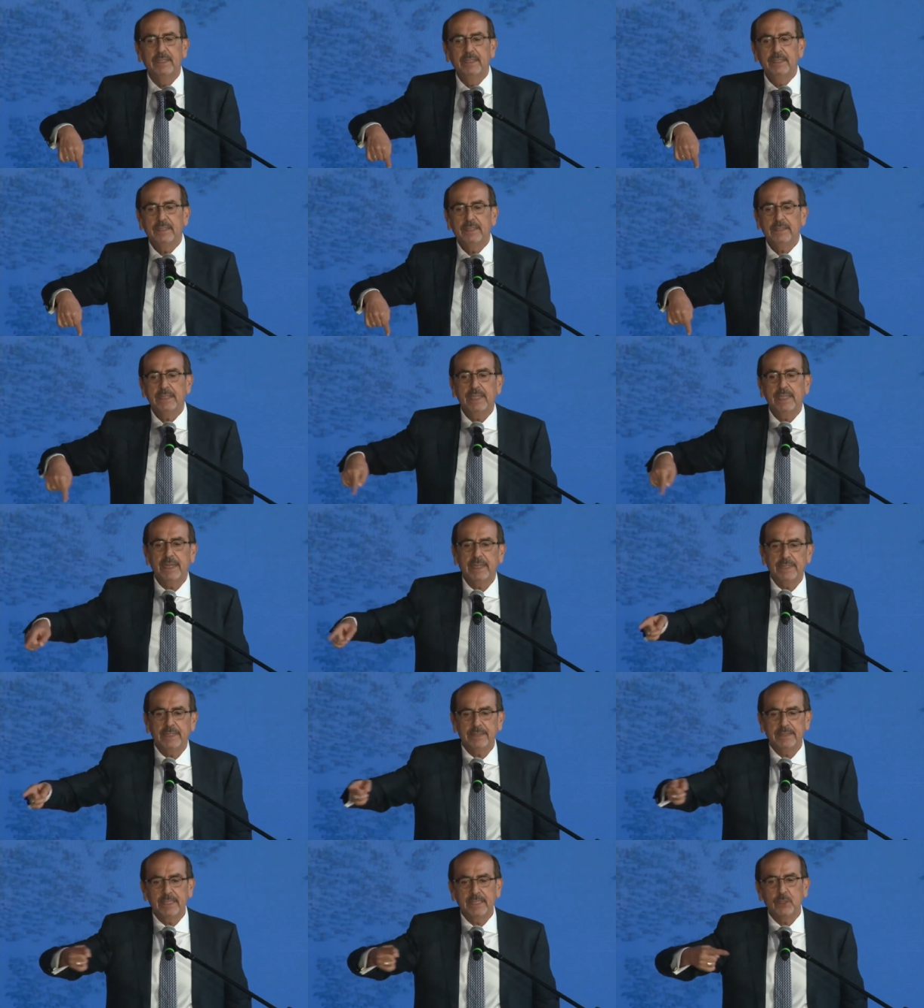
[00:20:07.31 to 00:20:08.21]
They use the way
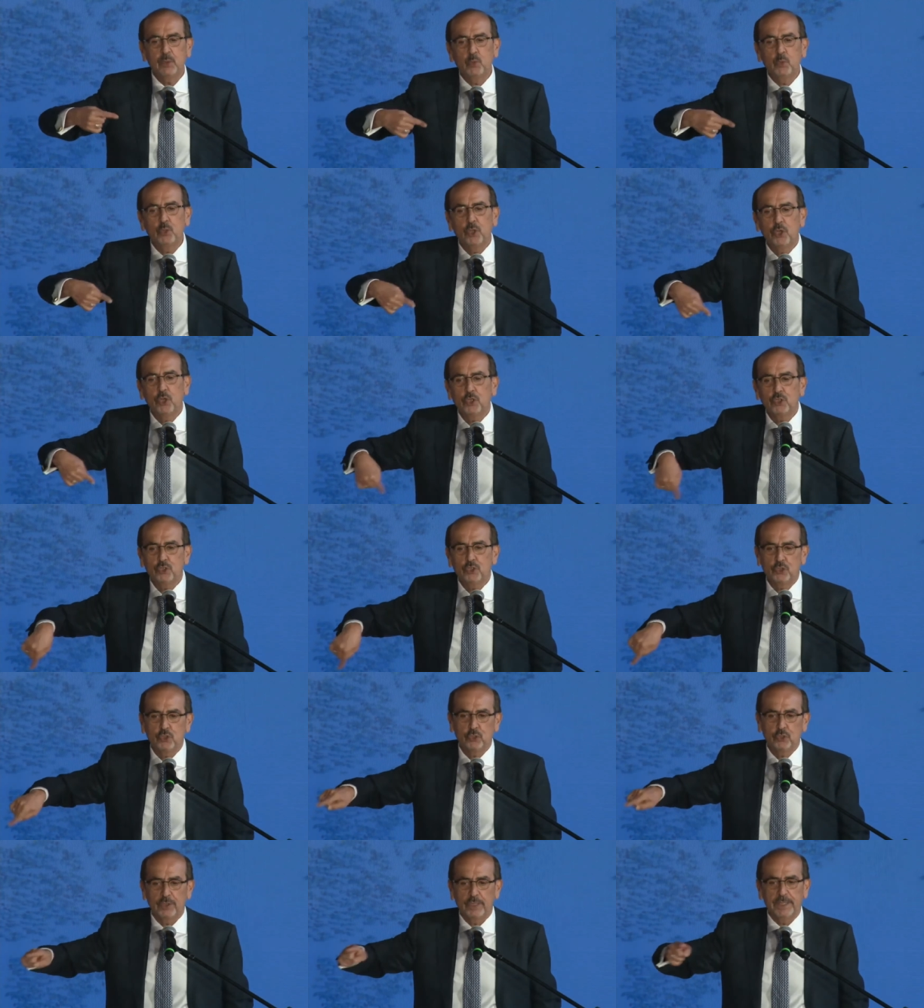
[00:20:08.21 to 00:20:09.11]
around
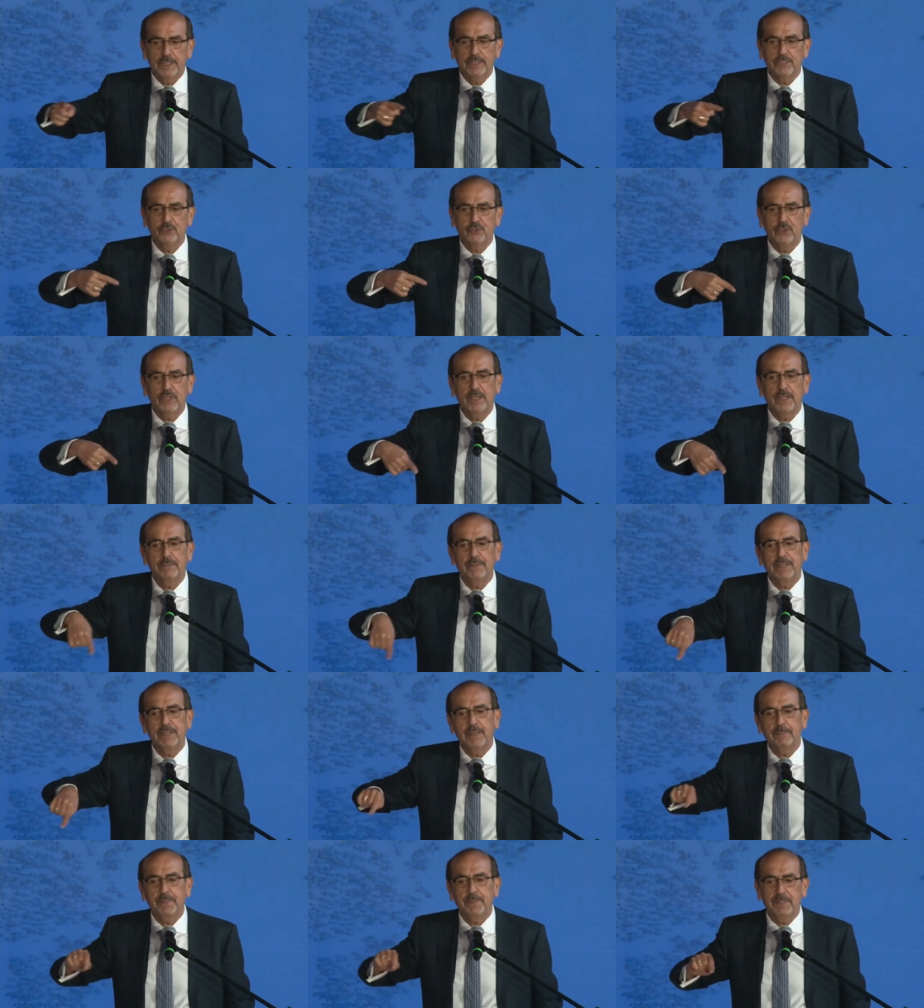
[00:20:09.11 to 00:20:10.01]

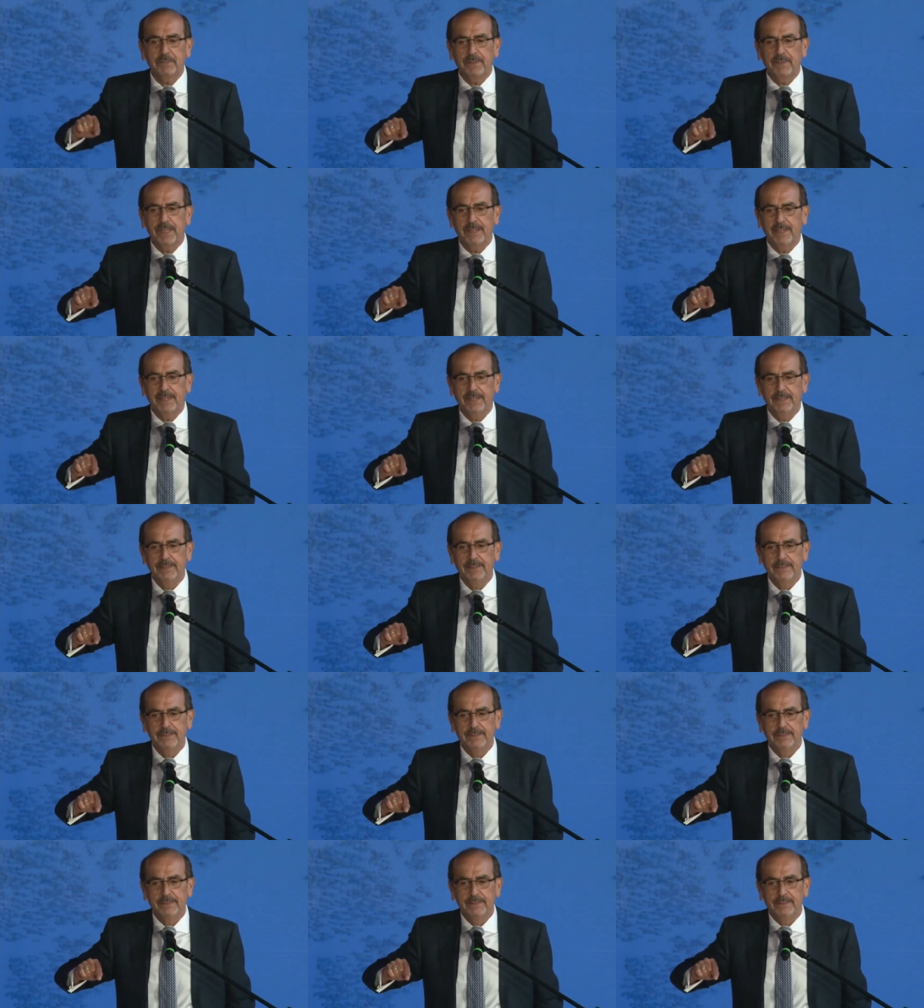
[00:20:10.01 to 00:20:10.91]
against the Article
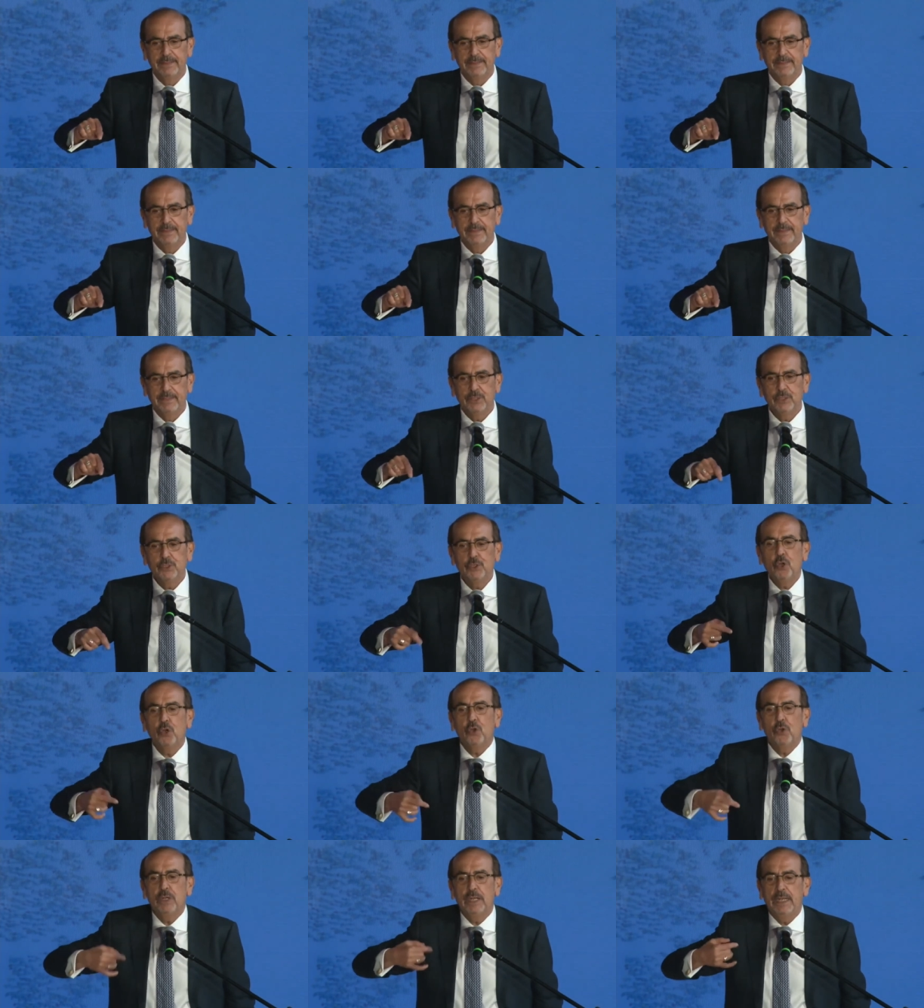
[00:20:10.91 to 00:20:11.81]
8,
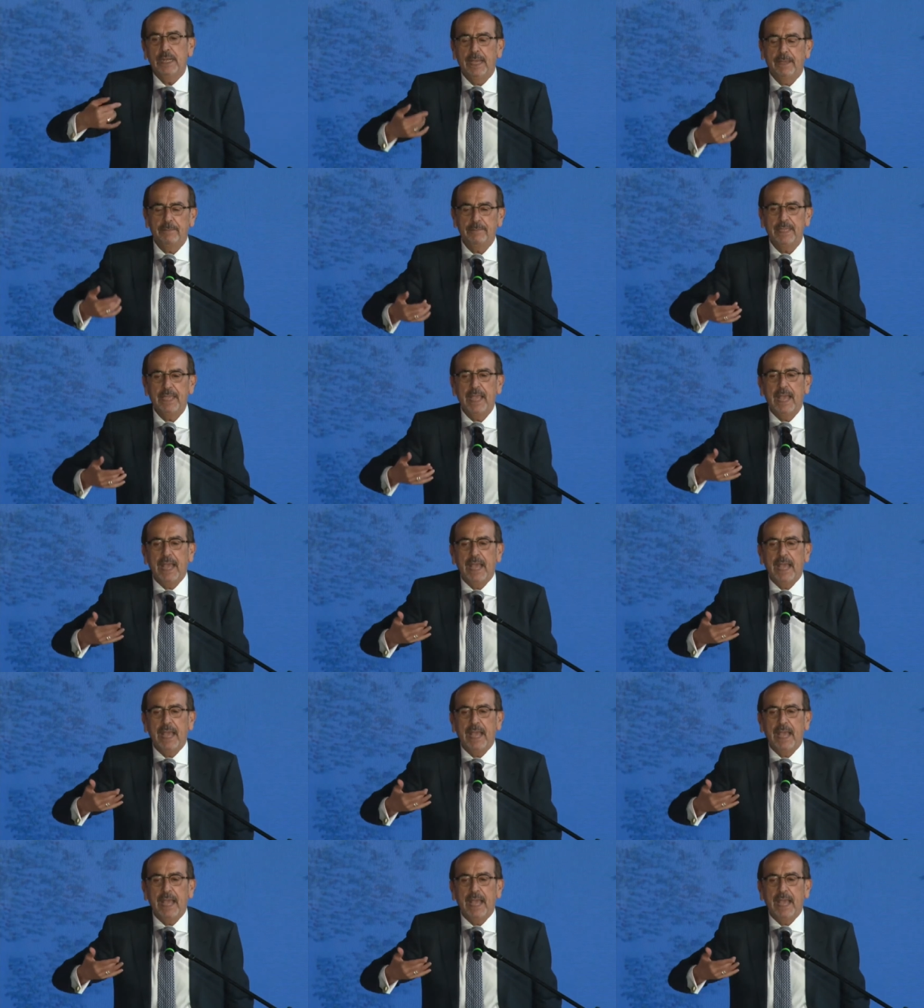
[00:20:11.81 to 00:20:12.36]
using the